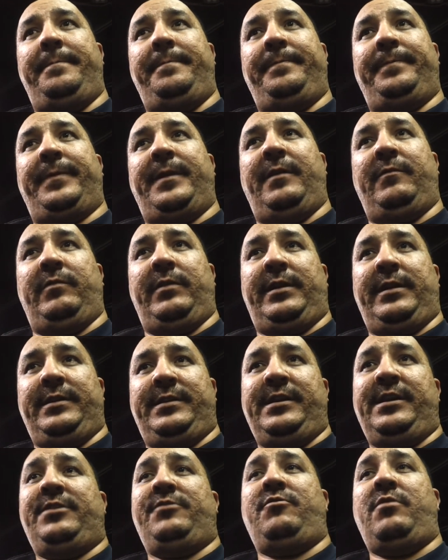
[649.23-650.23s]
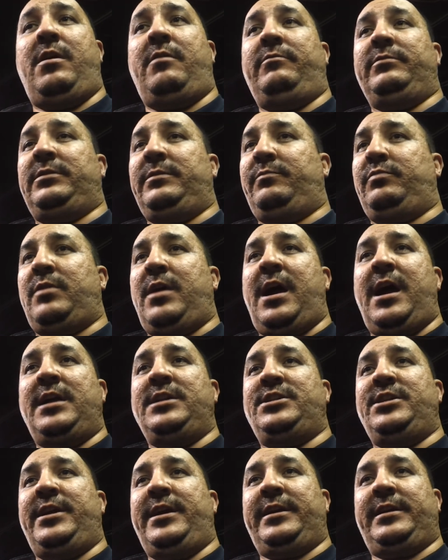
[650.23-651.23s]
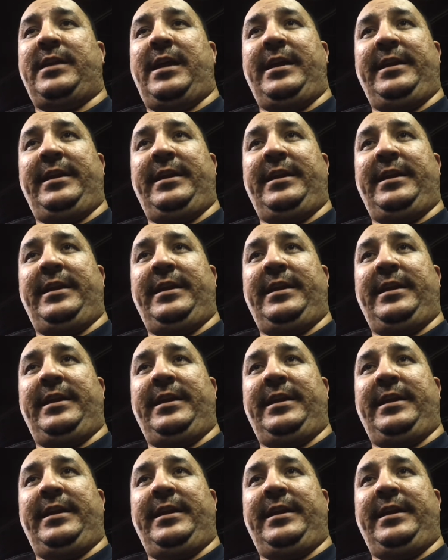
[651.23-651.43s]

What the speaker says: If we continue on with the project,